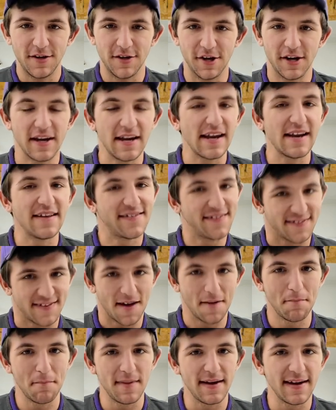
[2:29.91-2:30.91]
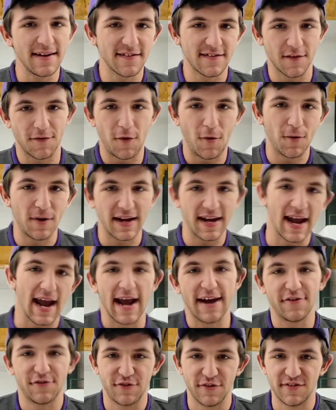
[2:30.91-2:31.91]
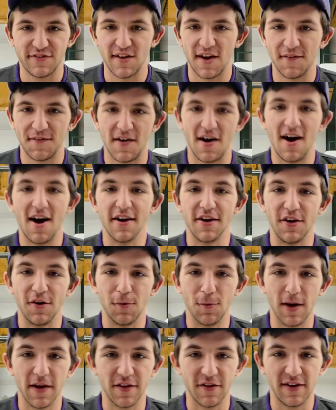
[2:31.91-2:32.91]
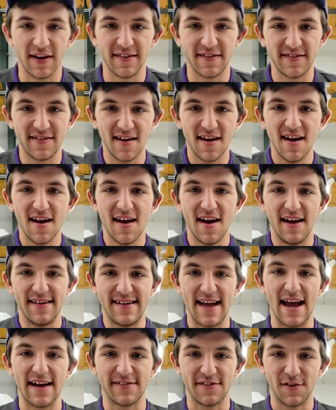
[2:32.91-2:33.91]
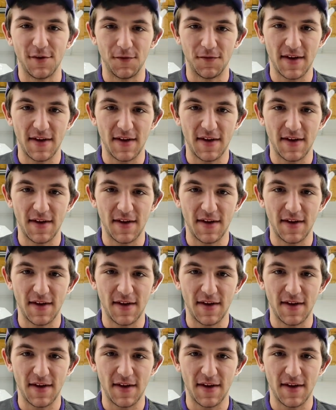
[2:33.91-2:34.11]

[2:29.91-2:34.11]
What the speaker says: You're gonna need some means of holding extra stuff on you, whether it's a tactical